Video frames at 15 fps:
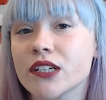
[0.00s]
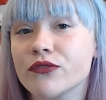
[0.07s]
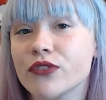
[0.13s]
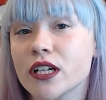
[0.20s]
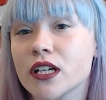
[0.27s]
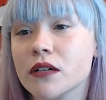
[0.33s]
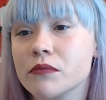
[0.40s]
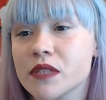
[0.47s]

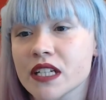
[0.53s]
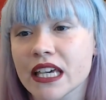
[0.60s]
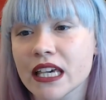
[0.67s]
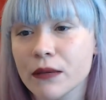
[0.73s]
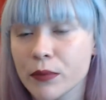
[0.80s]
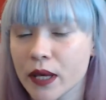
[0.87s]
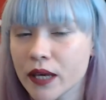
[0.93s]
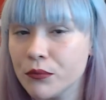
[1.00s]
film to
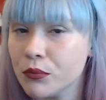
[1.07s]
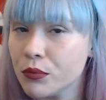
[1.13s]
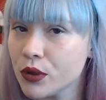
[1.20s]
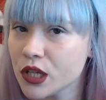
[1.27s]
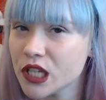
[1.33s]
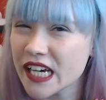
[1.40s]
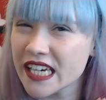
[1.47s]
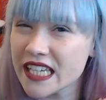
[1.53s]
keep it in
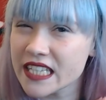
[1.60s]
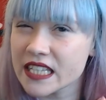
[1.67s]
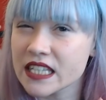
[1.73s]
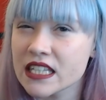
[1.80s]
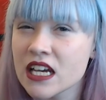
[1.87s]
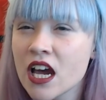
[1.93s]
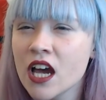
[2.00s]
place,